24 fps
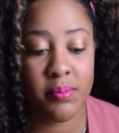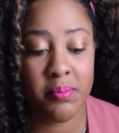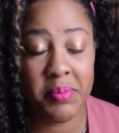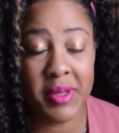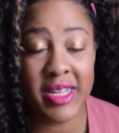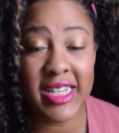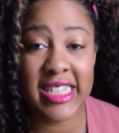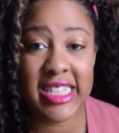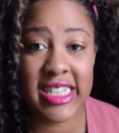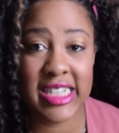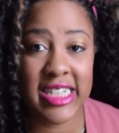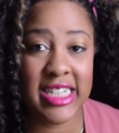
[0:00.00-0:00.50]

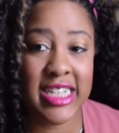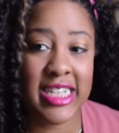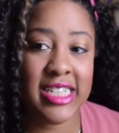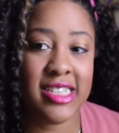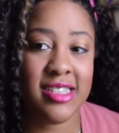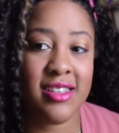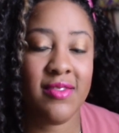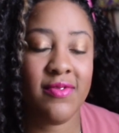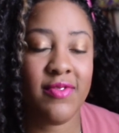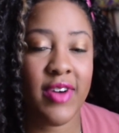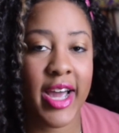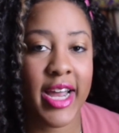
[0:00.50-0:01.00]
Binti
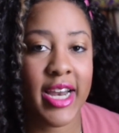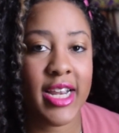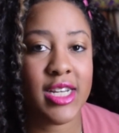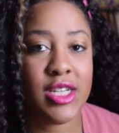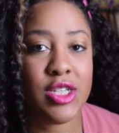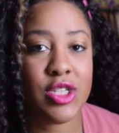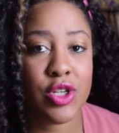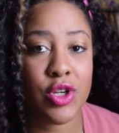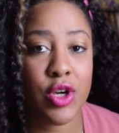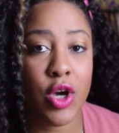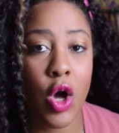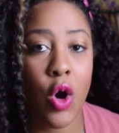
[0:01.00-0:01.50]
is
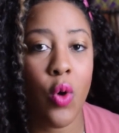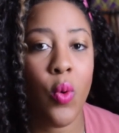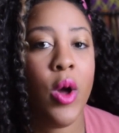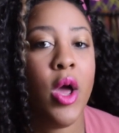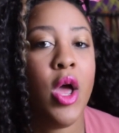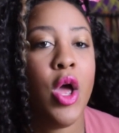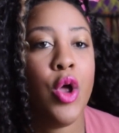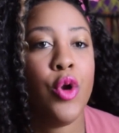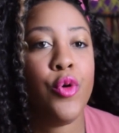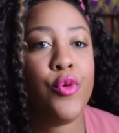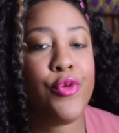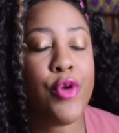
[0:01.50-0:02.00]
invited to go.
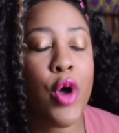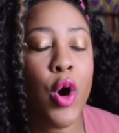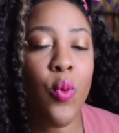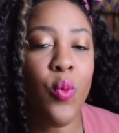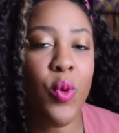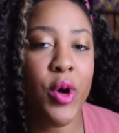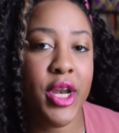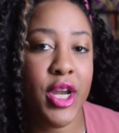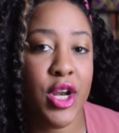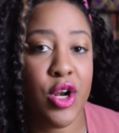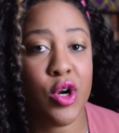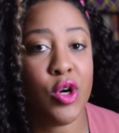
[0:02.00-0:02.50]
No
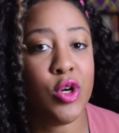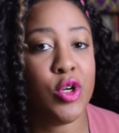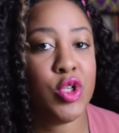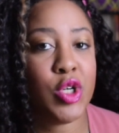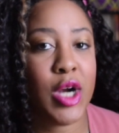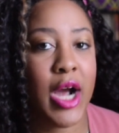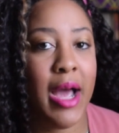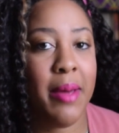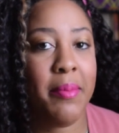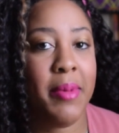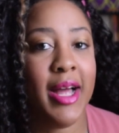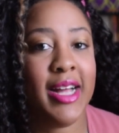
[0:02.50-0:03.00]
one in her
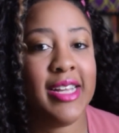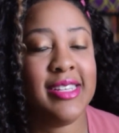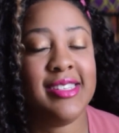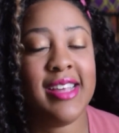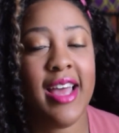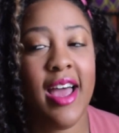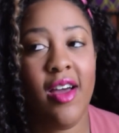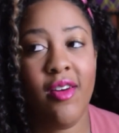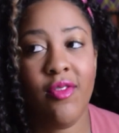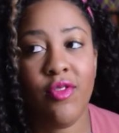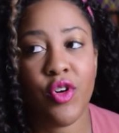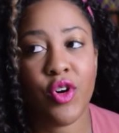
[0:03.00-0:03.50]
tribe has
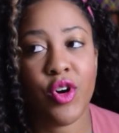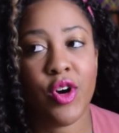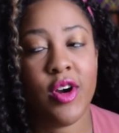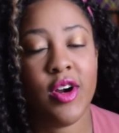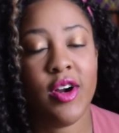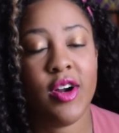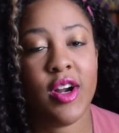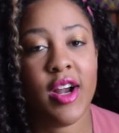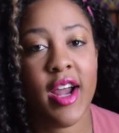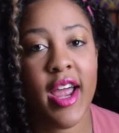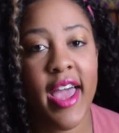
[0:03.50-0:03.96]
ever